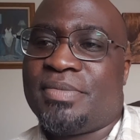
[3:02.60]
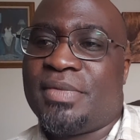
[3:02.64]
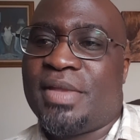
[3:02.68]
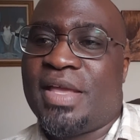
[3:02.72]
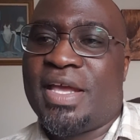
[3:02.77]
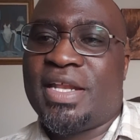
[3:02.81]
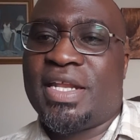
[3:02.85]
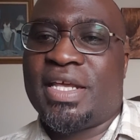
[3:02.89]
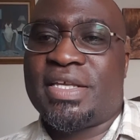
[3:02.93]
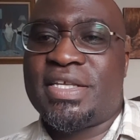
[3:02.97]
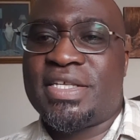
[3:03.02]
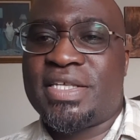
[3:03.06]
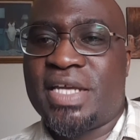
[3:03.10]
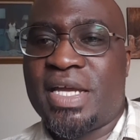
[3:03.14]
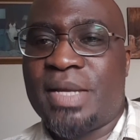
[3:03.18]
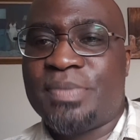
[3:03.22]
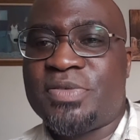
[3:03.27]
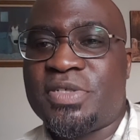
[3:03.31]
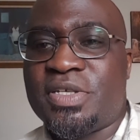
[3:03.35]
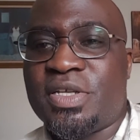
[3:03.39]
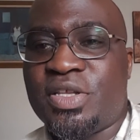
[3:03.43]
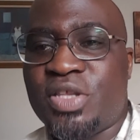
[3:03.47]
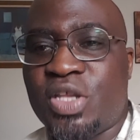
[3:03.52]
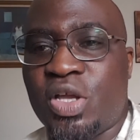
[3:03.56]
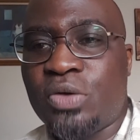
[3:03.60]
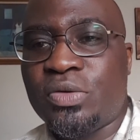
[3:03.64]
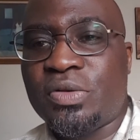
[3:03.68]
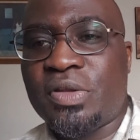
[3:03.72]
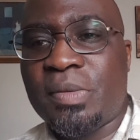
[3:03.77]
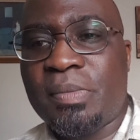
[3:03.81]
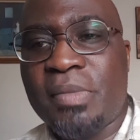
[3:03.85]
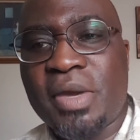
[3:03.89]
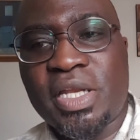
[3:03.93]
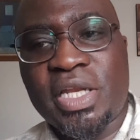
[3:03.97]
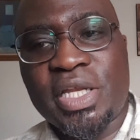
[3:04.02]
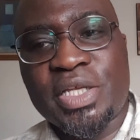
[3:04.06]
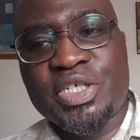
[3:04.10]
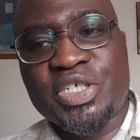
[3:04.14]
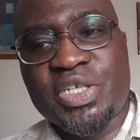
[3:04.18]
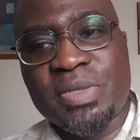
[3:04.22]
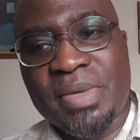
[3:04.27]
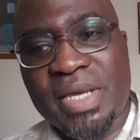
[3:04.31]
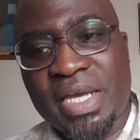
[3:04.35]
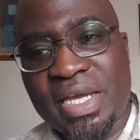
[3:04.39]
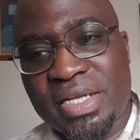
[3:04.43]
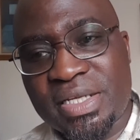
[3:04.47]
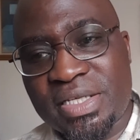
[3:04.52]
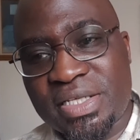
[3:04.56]
and accepts no
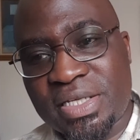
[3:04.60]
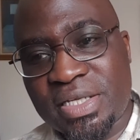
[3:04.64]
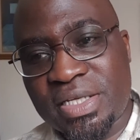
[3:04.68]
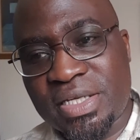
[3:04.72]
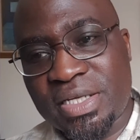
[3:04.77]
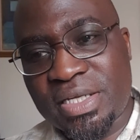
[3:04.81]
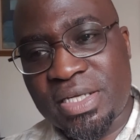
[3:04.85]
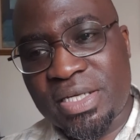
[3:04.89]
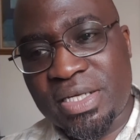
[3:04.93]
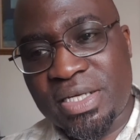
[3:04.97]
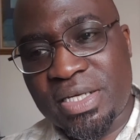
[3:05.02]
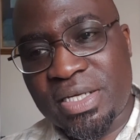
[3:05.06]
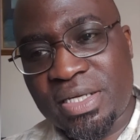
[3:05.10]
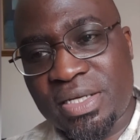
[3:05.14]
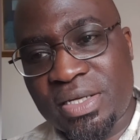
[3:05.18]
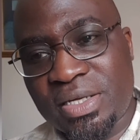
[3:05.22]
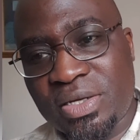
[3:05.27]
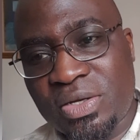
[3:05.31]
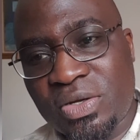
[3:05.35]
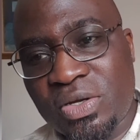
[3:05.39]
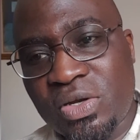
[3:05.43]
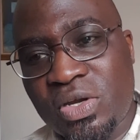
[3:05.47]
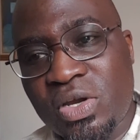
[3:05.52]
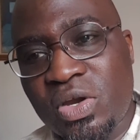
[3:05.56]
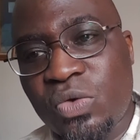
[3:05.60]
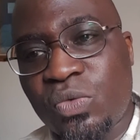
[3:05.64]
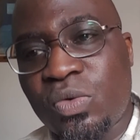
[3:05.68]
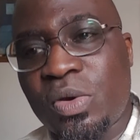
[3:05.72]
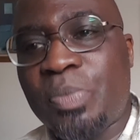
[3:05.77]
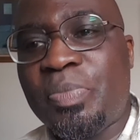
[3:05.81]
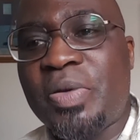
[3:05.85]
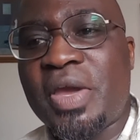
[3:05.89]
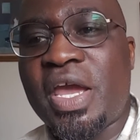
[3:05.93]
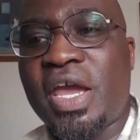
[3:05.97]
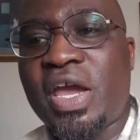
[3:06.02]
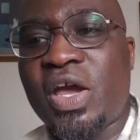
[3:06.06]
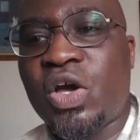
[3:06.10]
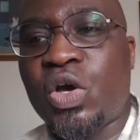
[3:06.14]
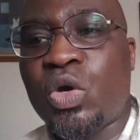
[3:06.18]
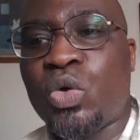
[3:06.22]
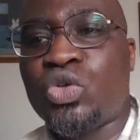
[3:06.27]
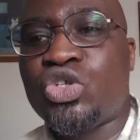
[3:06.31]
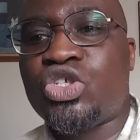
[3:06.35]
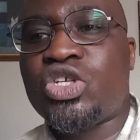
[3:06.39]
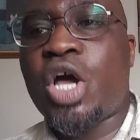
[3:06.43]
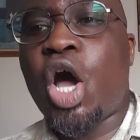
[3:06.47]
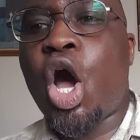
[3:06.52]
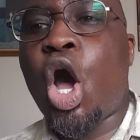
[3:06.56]
diminishment,
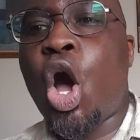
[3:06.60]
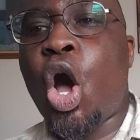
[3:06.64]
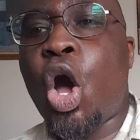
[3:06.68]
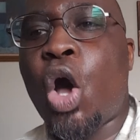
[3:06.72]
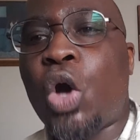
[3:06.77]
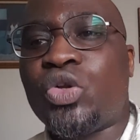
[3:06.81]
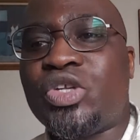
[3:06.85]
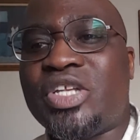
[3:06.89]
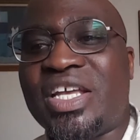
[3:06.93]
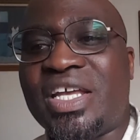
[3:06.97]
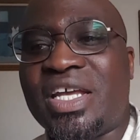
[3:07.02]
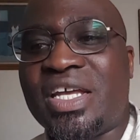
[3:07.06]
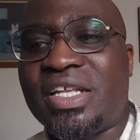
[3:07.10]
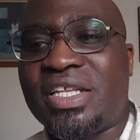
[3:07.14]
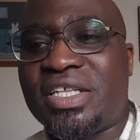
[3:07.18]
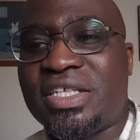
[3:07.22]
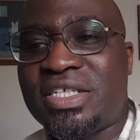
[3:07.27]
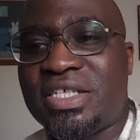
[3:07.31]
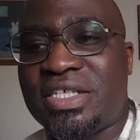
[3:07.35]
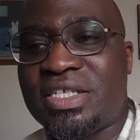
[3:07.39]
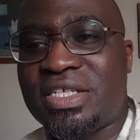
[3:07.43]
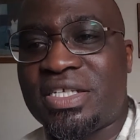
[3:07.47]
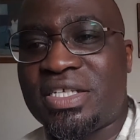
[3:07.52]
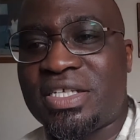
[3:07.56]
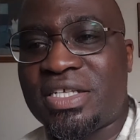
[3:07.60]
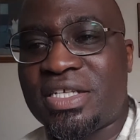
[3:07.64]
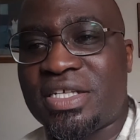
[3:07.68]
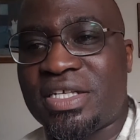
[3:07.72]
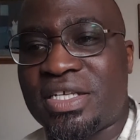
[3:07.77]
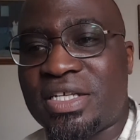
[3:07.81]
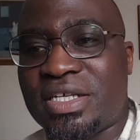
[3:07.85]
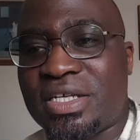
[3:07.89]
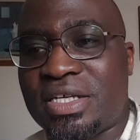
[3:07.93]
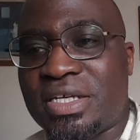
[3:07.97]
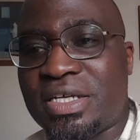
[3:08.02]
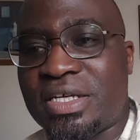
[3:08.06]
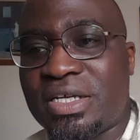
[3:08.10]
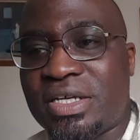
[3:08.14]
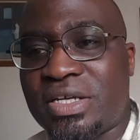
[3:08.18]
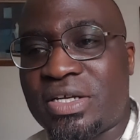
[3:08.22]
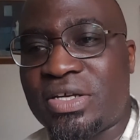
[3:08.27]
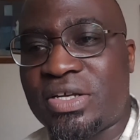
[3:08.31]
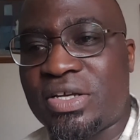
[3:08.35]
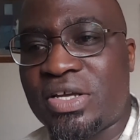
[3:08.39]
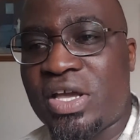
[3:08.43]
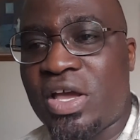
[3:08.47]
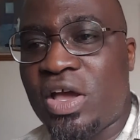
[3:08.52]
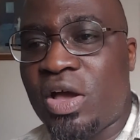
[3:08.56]
repels all dents,
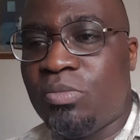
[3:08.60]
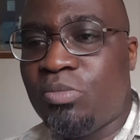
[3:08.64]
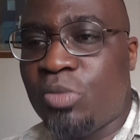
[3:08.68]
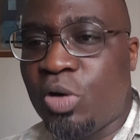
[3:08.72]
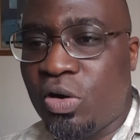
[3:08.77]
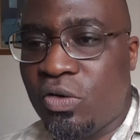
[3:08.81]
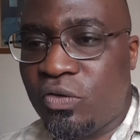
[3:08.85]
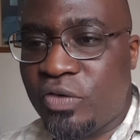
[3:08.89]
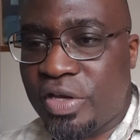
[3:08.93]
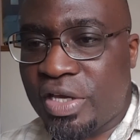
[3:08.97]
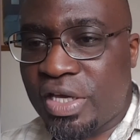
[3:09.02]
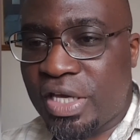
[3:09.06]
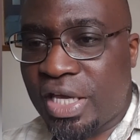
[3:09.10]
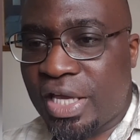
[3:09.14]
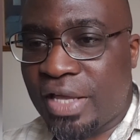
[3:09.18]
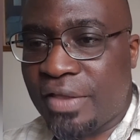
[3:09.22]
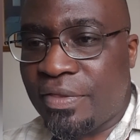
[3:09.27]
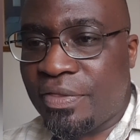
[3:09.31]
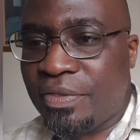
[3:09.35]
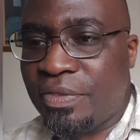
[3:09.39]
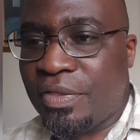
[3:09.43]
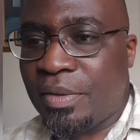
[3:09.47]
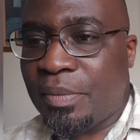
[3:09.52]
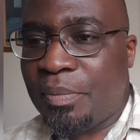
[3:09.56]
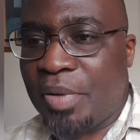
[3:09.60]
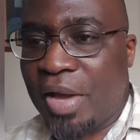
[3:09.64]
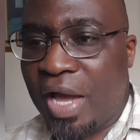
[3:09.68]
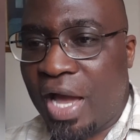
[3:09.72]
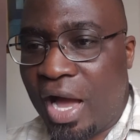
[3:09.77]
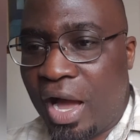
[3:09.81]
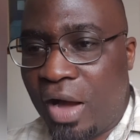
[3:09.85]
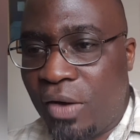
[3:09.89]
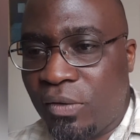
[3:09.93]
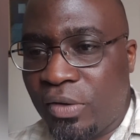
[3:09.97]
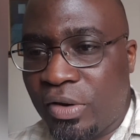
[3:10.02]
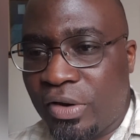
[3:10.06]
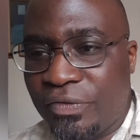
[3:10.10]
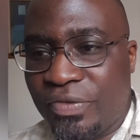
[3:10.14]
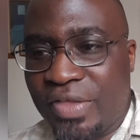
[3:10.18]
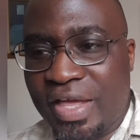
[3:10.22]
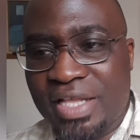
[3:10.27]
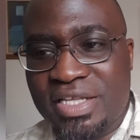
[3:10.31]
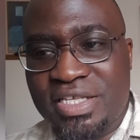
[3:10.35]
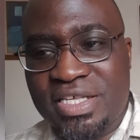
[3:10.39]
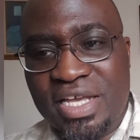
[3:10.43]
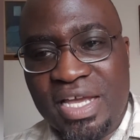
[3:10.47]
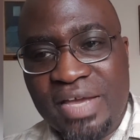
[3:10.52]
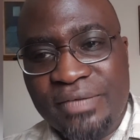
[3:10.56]
moving in the power
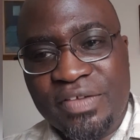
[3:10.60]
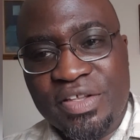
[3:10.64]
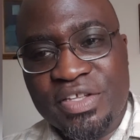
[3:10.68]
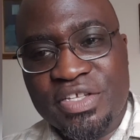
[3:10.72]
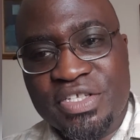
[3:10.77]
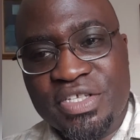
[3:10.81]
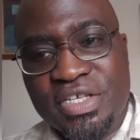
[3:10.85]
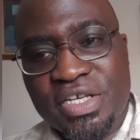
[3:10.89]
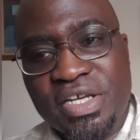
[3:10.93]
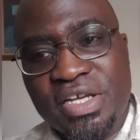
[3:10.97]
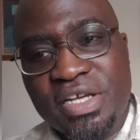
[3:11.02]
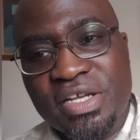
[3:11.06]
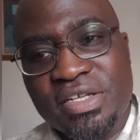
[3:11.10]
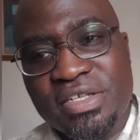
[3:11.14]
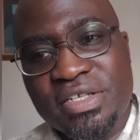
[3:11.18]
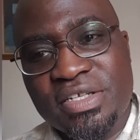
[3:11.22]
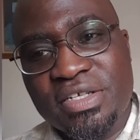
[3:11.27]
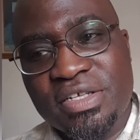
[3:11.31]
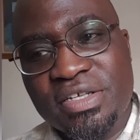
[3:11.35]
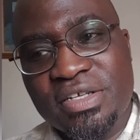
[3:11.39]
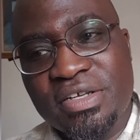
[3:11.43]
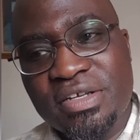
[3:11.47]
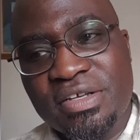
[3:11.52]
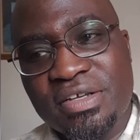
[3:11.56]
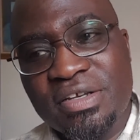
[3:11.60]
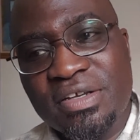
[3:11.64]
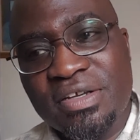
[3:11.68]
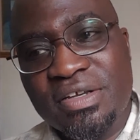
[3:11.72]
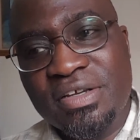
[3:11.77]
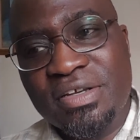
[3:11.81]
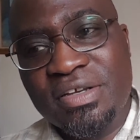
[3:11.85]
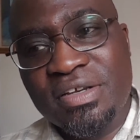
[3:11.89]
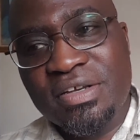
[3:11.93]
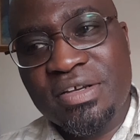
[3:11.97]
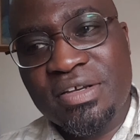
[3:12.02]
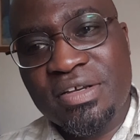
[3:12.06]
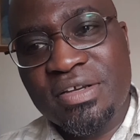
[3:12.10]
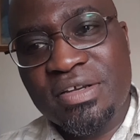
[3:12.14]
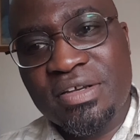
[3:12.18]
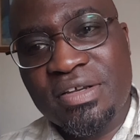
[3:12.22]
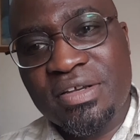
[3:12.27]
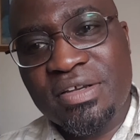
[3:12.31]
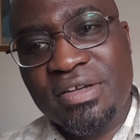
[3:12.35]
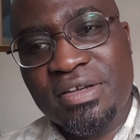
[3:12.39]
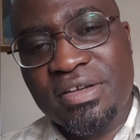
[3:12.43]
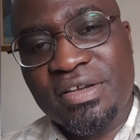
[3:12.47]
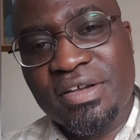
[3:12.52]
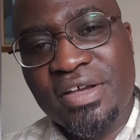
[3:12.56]
that's heaven sent
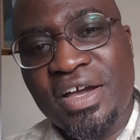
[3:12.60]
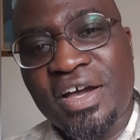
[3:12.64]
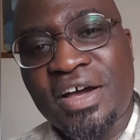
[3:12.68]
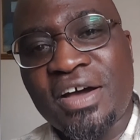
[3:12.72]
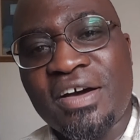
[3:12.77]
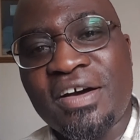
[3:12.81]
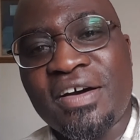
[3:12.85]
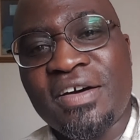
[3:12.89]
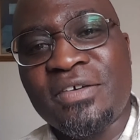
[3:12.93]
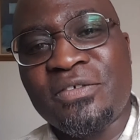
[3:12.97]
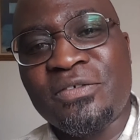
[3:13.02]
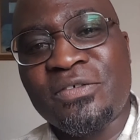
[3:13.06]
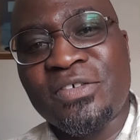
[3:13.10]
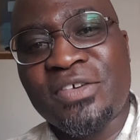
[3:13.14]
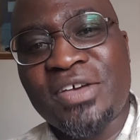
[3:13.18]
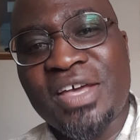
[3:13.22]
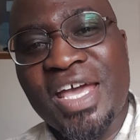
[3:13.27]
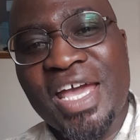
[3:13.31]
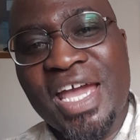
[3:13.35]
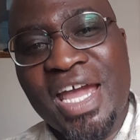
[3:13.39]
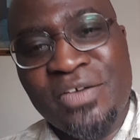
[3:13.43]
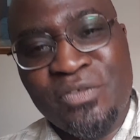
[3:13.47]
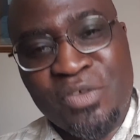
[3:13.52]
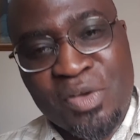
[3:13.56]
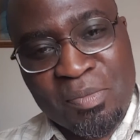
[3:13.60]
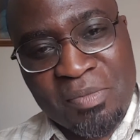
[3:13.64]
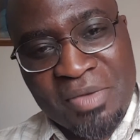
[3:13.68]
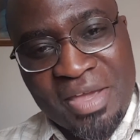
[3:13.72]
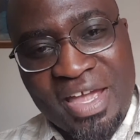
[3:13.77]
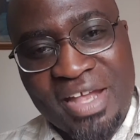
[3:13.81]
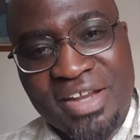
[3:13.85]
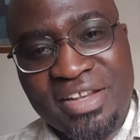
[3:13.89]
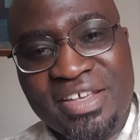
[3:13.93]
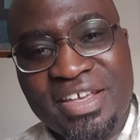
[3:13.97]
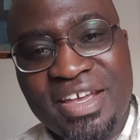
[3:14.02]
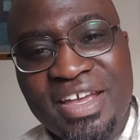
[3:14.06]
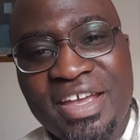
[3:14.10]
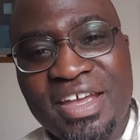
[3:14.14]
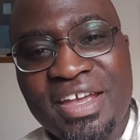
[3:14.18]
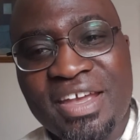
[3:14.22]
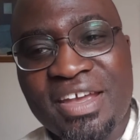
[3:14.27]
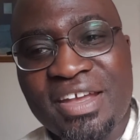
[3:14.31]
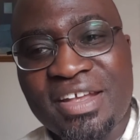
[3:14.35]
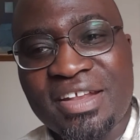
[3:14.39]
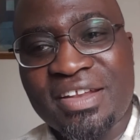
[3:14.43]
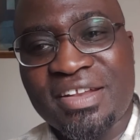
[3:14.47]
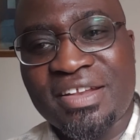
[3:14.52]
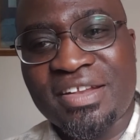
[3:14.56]
of every man
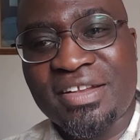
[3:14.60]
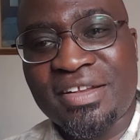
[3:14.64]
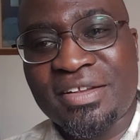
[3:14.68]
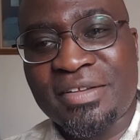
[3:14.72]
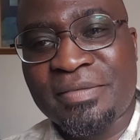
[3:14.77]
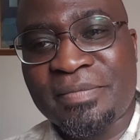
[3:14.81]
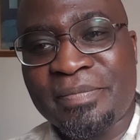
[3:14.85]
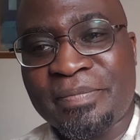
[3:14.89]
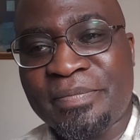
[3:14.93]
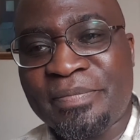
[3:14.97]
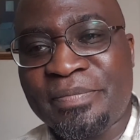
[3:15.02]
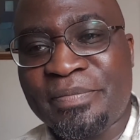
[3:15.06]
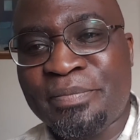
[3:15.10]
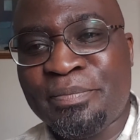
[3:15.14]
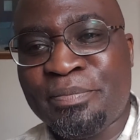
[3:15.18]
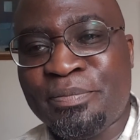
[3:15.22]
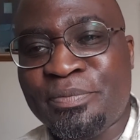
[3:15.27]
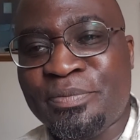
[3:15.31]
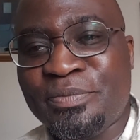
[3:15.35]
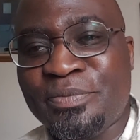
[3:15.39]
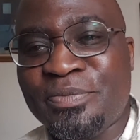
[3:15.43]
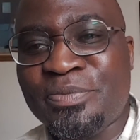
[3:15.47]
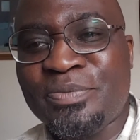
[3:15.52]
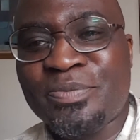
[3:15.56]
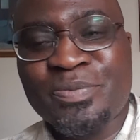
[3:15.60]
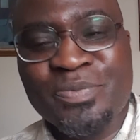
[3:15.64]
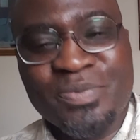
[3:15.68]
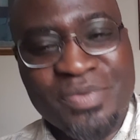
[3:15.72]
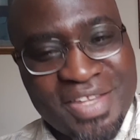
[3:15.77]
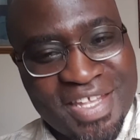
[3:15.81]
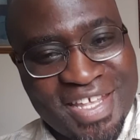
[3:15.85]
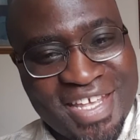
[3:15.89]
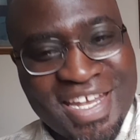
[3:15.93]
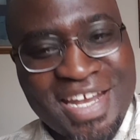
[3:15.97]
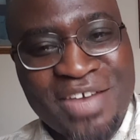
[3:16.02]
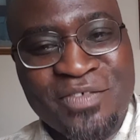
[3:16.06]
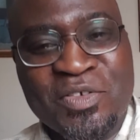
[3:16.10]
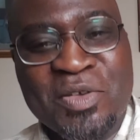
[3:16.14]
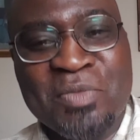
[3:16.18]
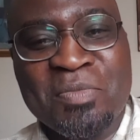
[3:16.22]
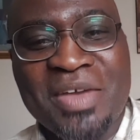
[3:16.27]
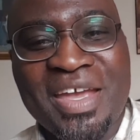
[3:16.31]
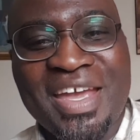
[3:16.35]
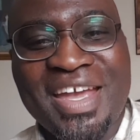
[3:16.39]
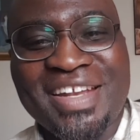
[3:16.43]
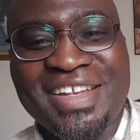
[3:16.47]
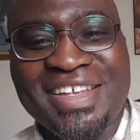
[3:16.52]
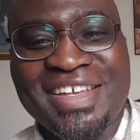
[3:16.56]
can. Every
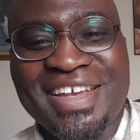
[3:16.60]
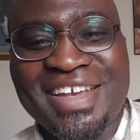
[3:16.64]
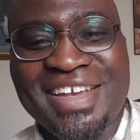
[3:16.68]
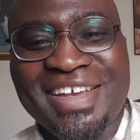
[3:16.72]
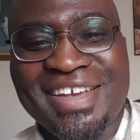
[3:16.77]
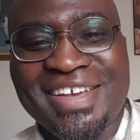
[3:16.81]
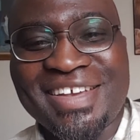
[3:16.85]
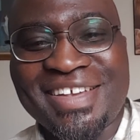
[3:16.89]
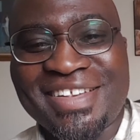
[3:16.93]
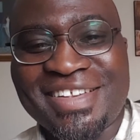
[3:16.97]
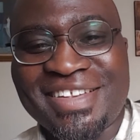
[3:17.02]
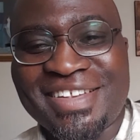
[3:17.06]
man can.